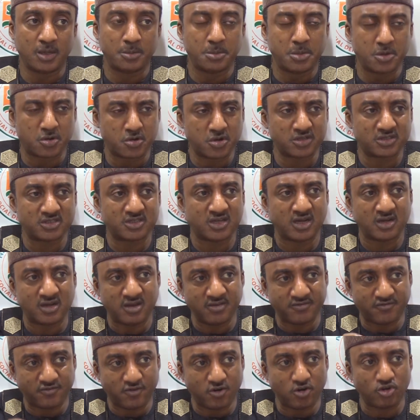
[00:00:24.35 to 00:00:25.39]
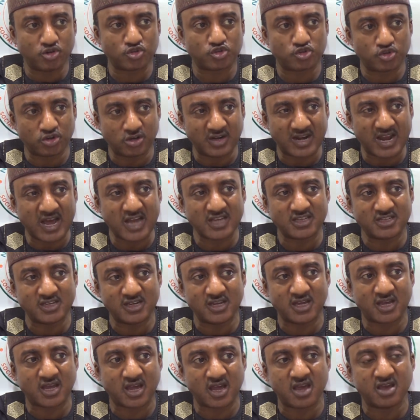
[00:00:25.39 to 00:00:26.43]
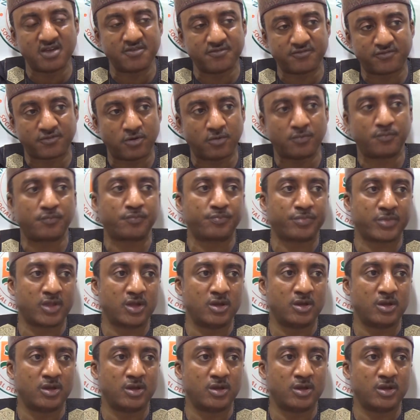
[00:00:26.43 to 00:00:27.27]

because the default largely came from,